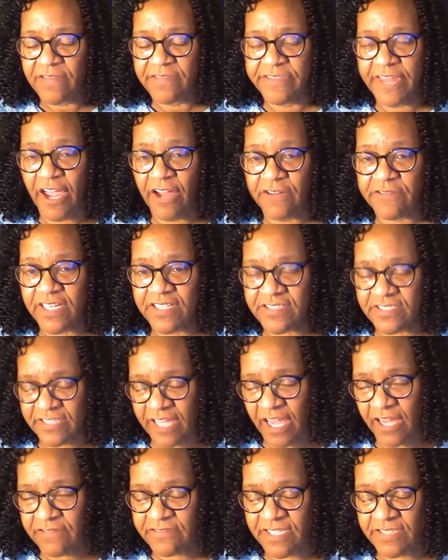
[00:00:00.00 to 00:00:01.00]
"They're this,
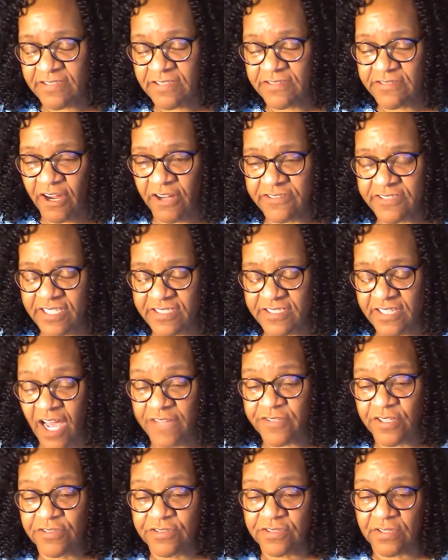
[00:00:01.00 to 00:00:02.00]
they're, this is their this
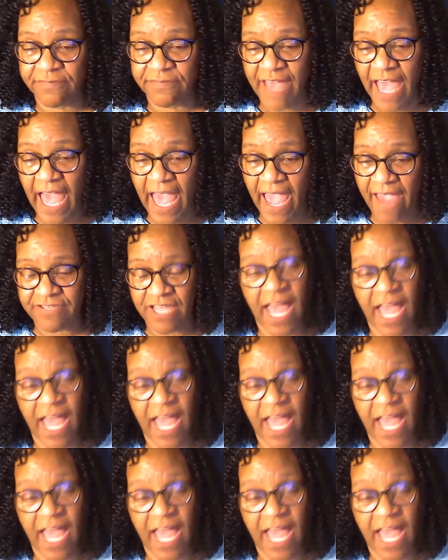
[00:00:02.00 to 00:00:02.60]
to survive.